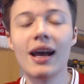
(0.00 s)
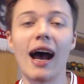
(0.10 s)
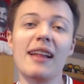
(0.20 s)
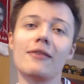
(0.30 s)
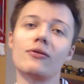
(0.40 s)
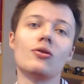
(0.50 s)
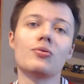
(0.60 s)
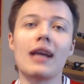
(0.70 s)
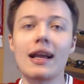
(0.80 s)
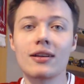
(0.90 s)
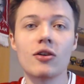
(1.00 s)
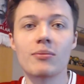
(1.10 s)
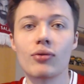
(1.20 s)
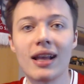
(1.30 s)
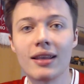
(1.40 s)
And then, of course, we had Conor
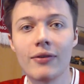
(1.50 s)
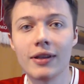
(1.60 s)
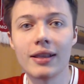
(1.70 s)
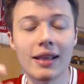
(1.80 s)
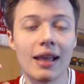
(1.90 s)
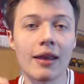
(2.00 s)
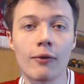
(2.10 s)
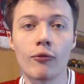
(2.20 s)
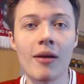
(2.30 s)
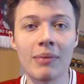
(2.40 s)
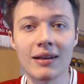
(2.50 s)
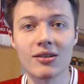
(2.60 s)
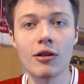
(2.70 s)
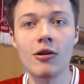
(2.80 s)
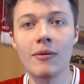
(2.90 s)
Bradley filling in at that right-back
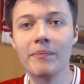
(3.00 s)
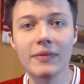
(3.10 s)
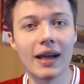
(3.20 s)
slot.